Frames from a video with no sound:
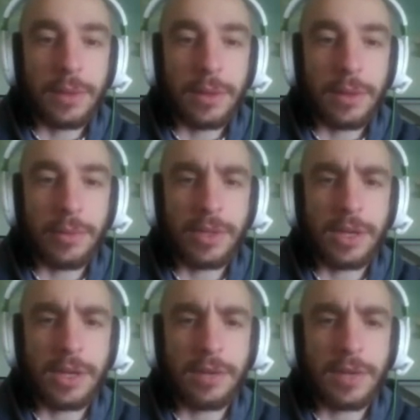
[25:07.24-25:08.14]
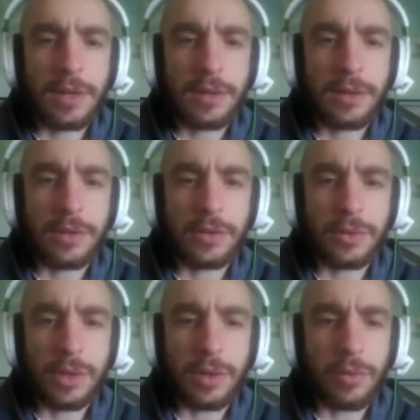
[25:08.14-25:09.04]
I put the knife down,
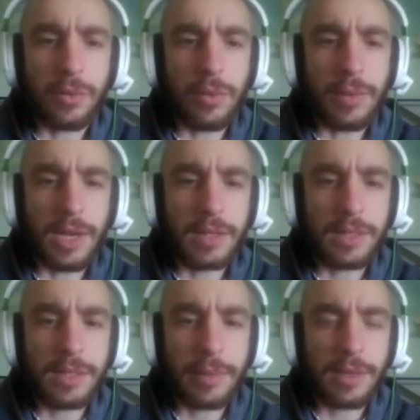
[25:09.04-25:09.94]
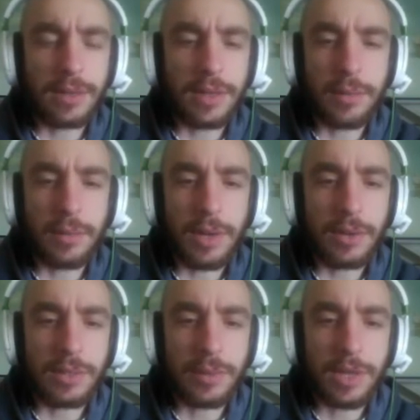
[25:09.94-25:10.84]
drew a long warm bath. Slipping into the tub, I
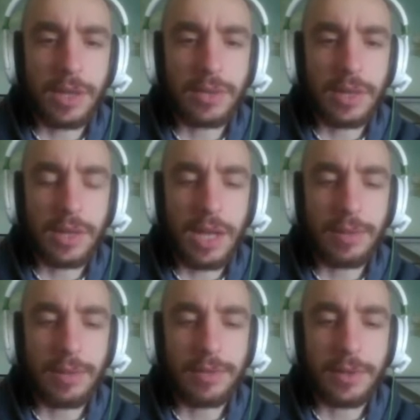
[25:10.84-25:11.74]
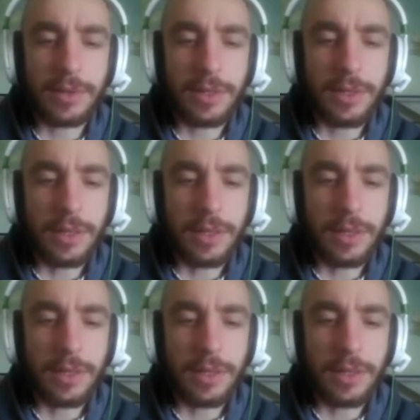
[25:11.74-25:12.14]
was surprised at how calm I felt.